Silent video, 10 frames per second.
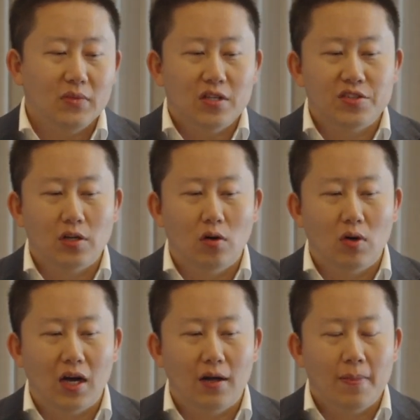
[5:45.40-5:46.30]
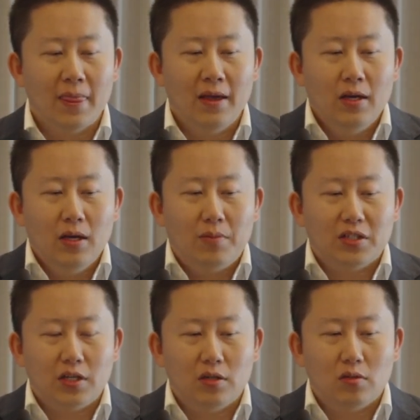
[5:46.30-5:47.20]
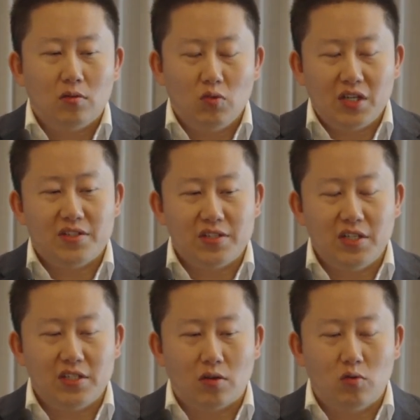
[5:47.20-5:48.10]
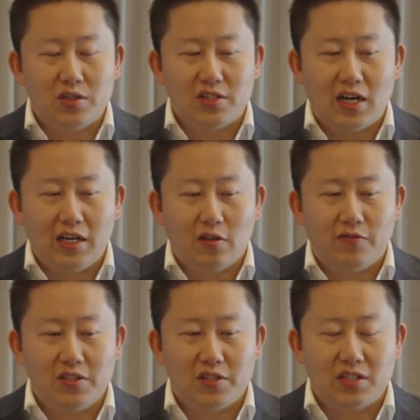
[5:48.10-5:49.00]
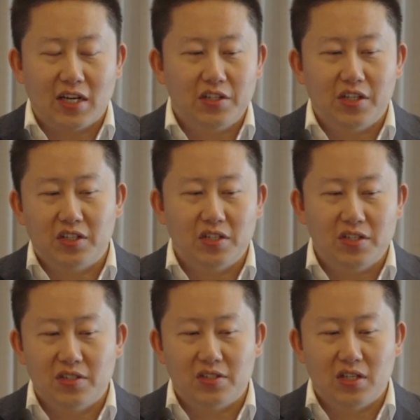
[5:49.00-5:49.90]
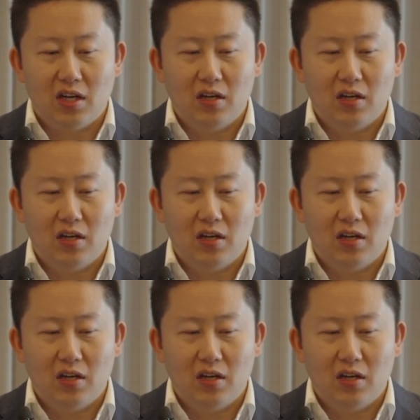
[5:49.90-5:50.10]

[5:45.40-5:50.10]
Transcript: So, but we can see the good side of this technique is,